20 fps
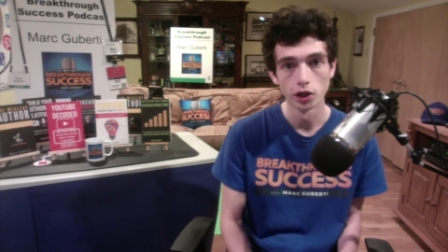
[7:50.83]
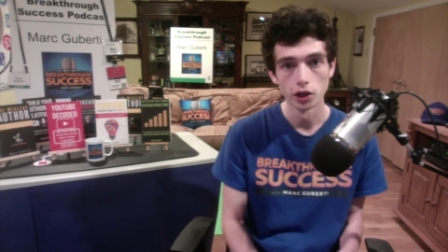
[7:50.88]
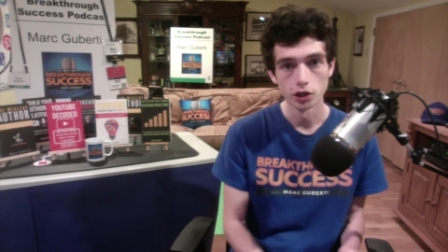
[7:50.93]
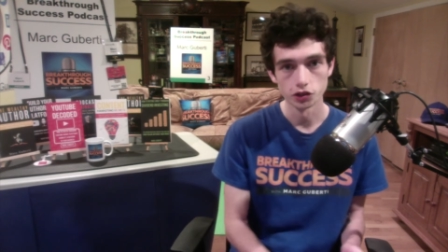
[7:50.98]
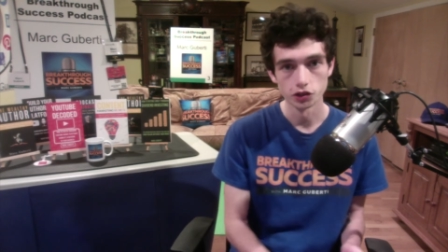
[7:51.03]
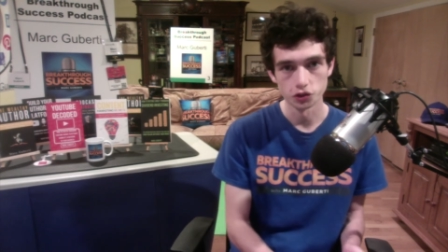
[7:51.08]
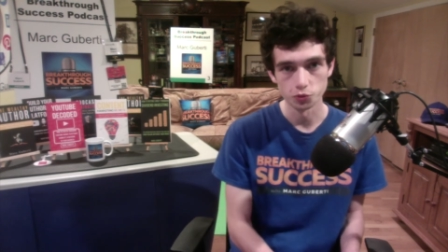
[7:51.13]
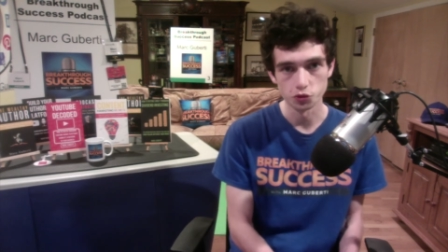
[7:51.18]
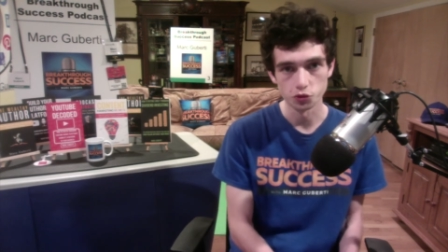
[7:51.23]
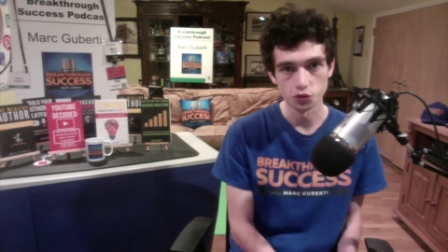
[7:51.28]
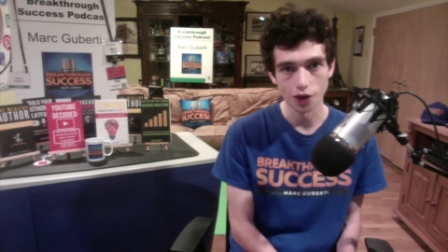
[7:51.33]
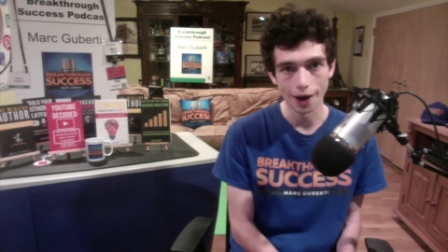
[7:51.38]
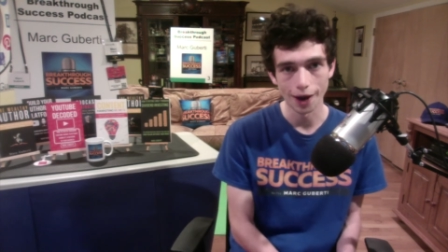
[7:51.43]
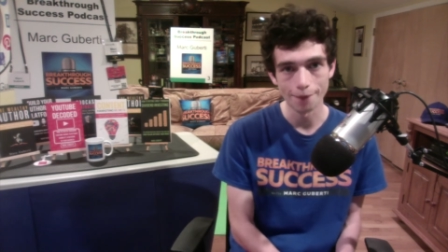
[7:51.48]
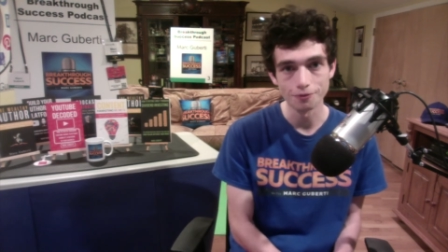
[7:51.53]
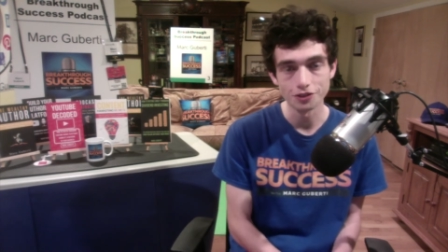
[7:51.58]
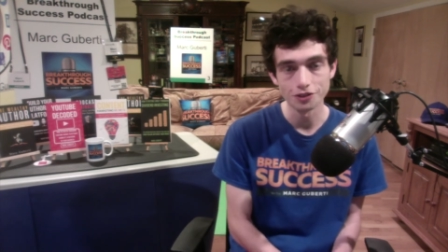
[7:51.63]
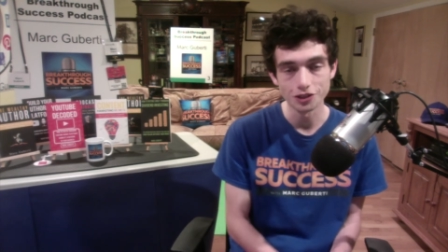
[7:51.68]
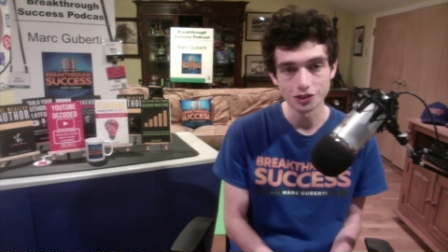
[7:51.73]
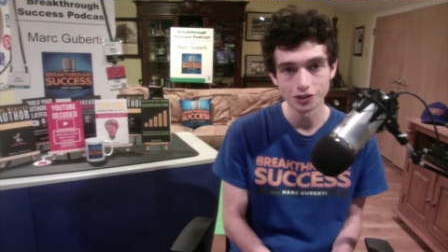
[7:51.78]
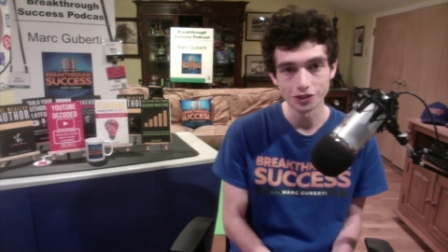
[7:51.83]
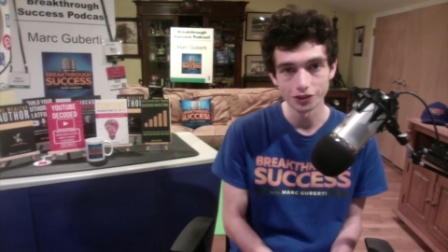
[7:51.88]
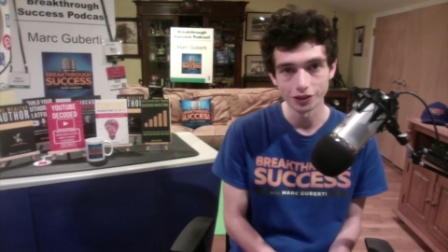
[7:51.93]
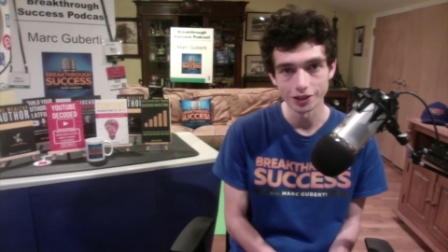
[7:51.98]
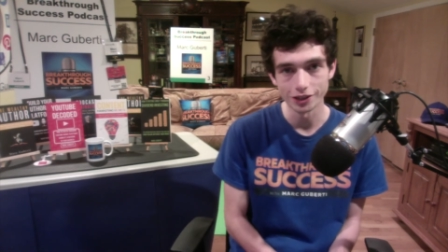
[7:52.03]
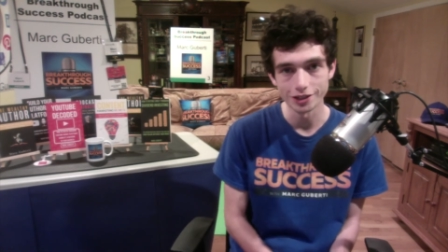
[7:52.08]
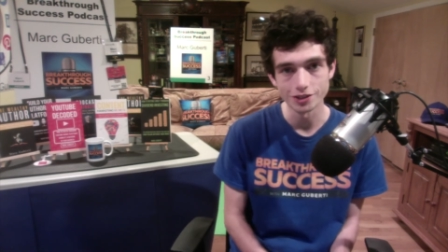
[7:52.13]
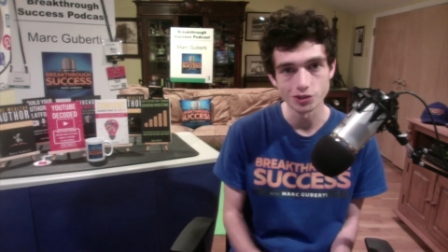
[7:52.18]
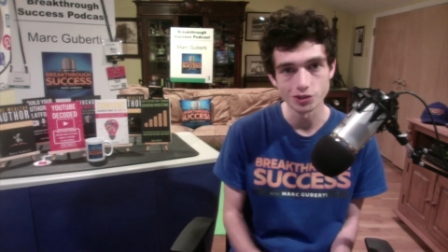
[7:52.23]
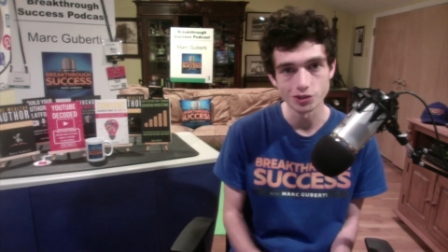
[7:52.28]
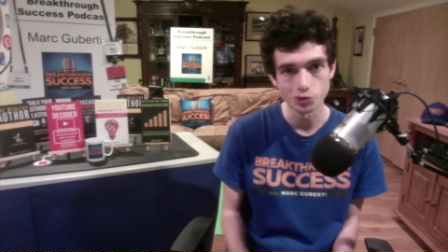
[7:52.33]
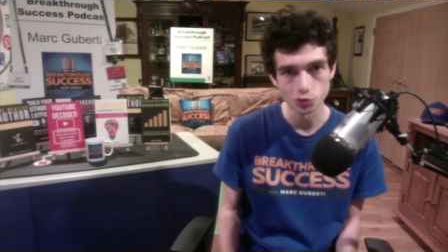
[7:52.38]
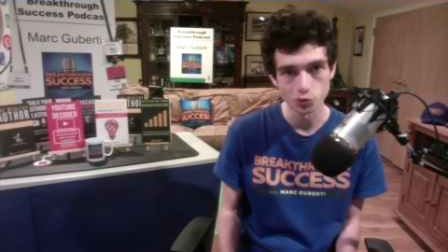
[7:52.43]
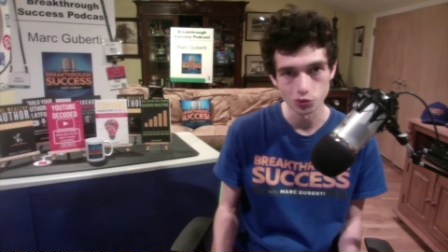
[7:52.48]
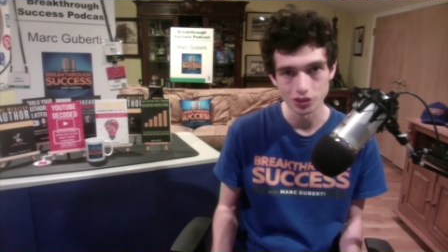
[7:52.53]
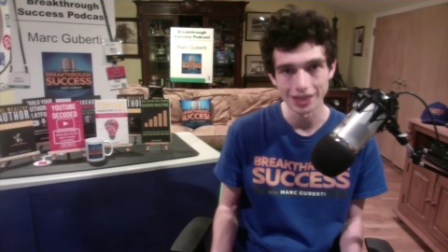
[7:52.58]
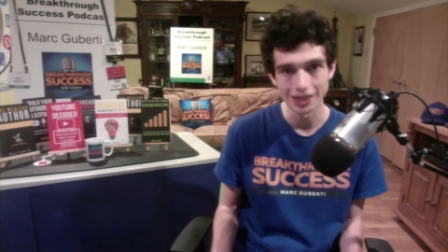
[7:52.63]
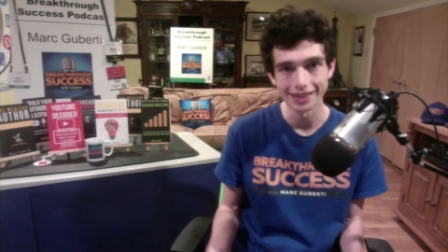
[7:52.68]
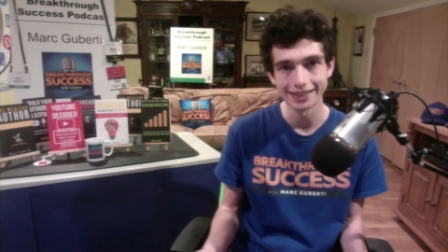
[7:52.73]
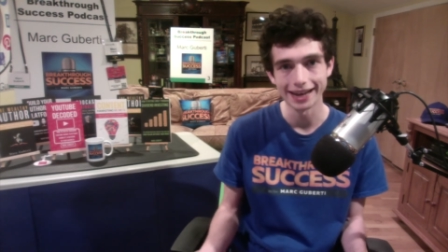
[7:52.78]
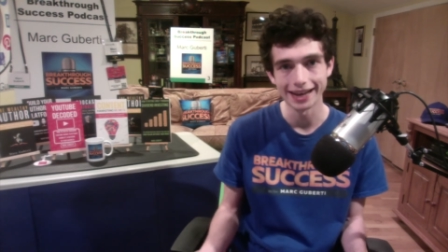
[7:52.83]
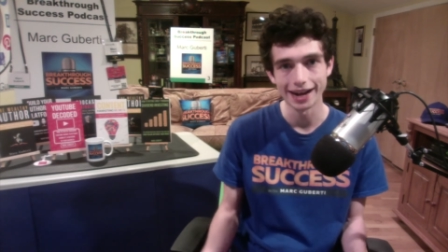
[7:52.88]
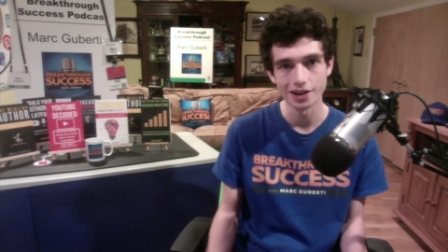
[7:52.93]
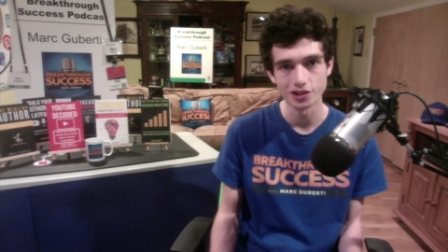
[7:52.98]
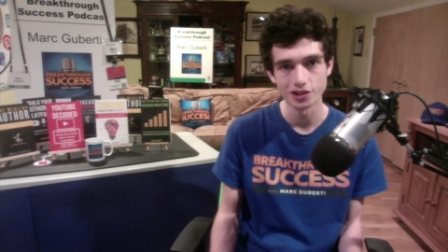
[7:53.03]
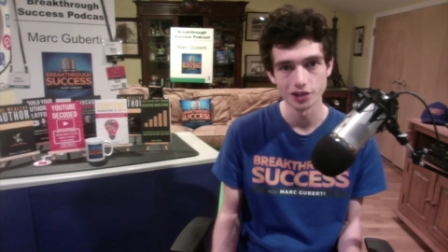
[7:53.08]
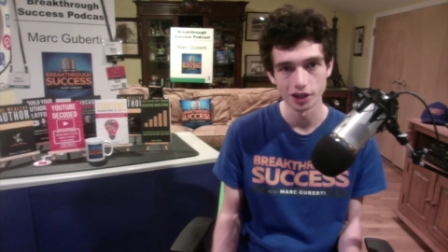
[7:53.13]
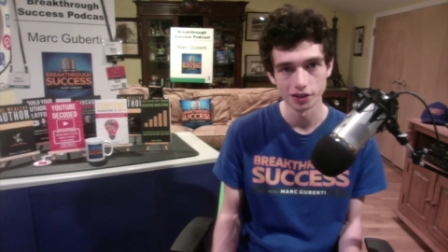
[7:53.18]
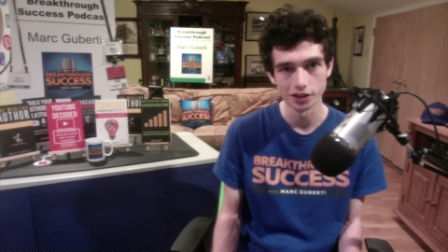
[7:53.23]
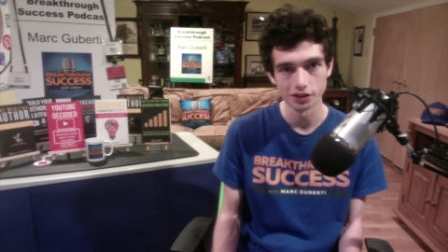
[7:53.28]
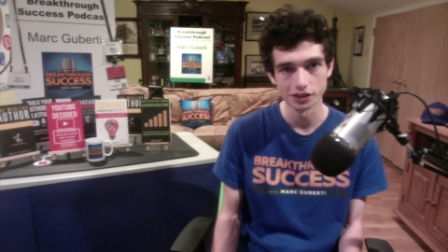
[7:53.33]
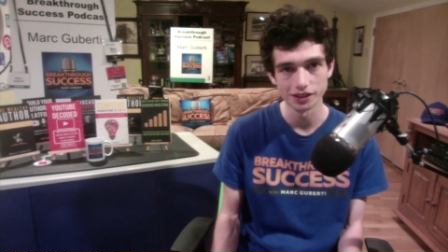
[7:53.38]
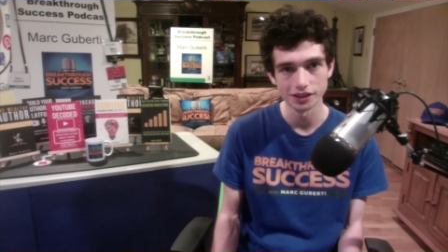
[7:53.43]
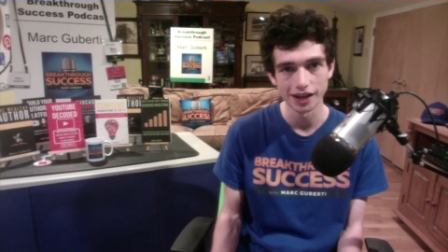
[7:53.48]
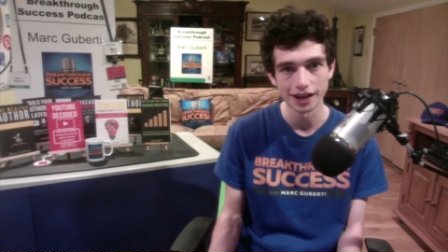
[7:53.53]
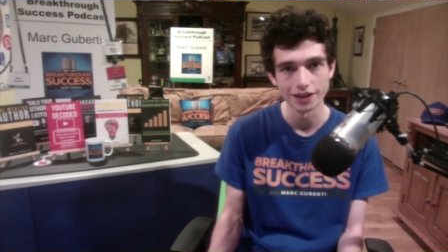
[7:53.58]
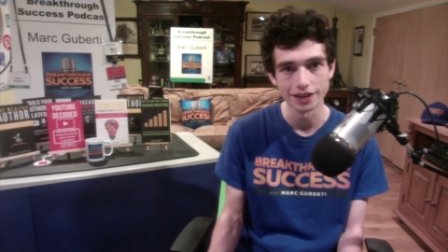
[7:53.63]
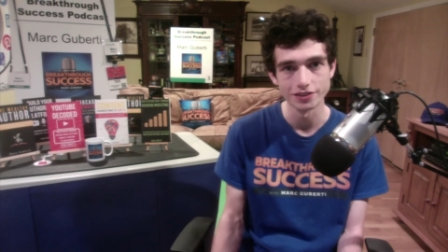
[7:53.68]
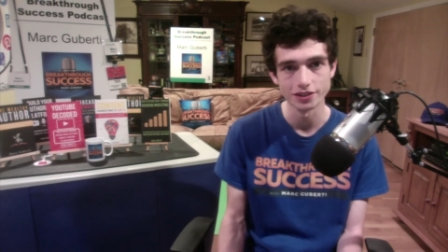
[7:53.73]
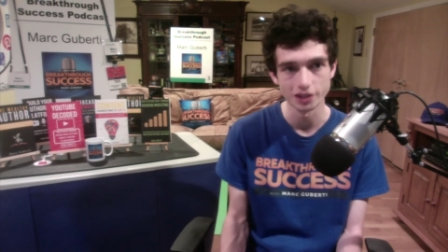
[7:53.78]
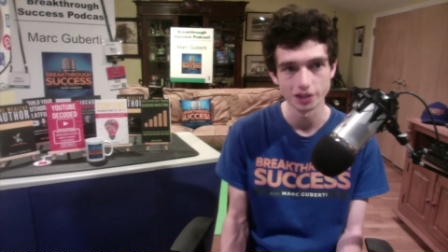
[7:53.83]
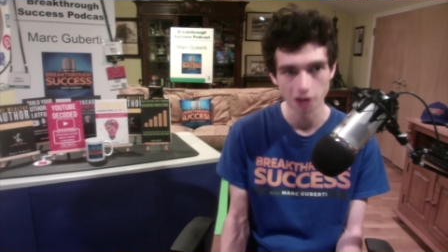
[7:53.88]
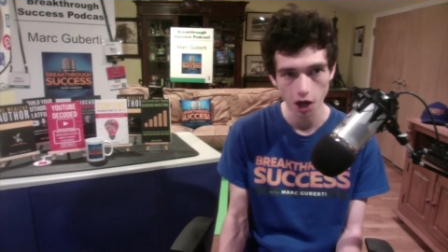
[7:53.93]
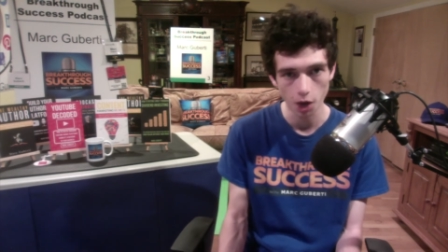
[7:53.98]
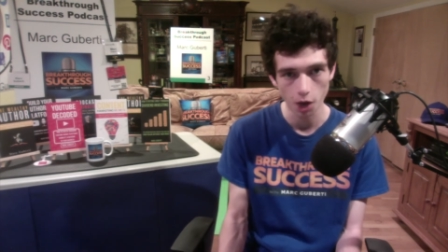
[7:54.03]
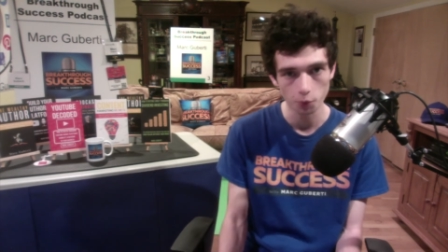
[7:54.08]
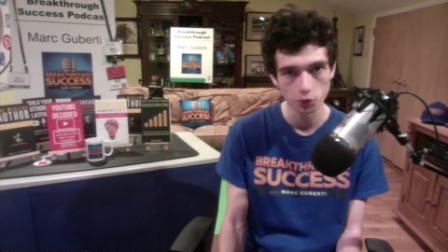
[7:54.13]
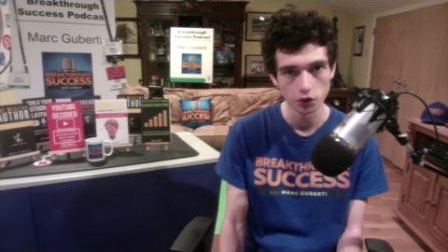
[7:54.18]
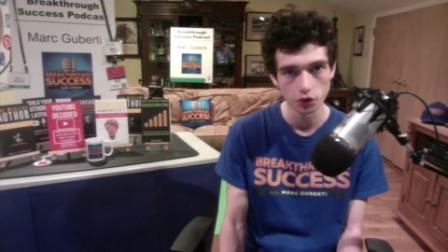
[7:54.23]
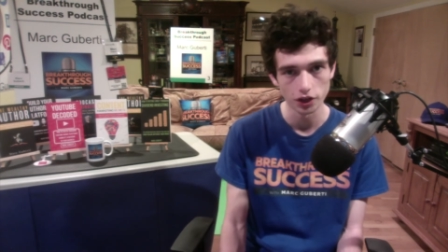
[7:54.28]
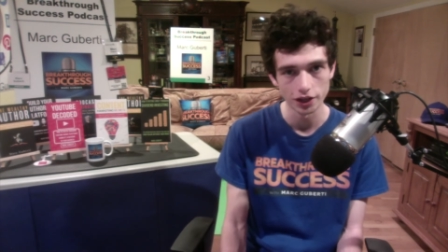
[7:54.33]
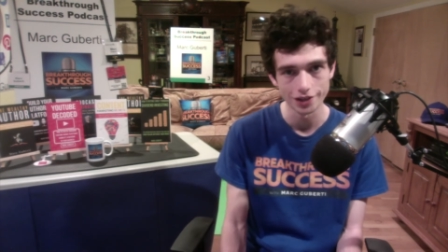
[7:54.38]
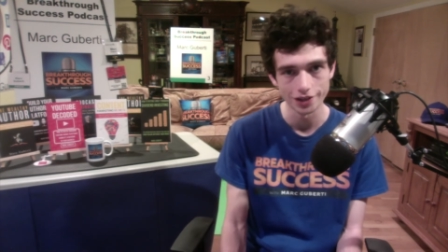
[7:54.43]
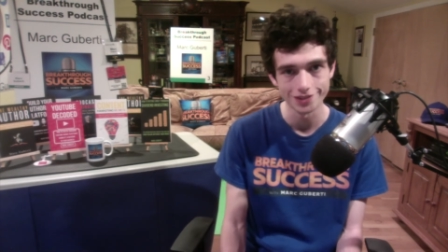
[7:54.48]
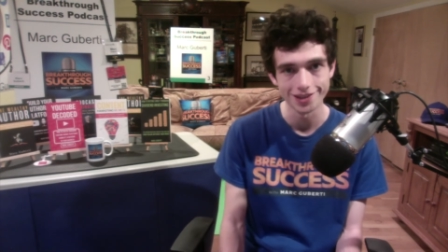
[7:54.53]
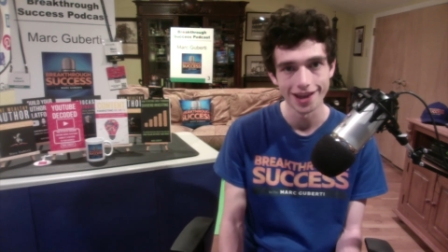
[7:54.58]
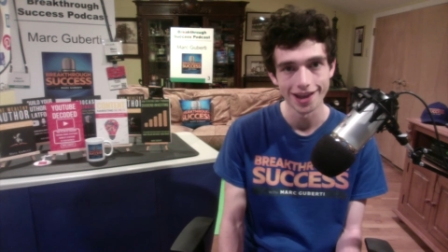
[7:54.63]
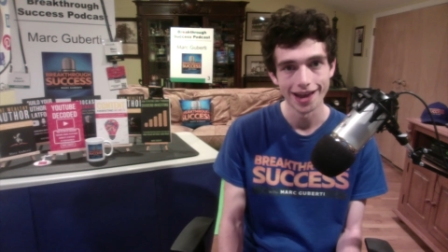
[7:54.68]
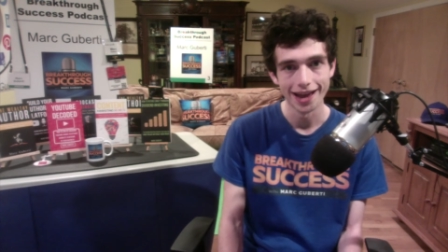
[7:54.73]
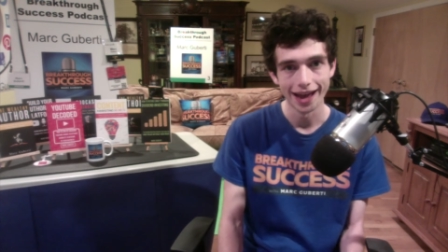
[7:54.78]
subscribe to your list to take action on the content upgrades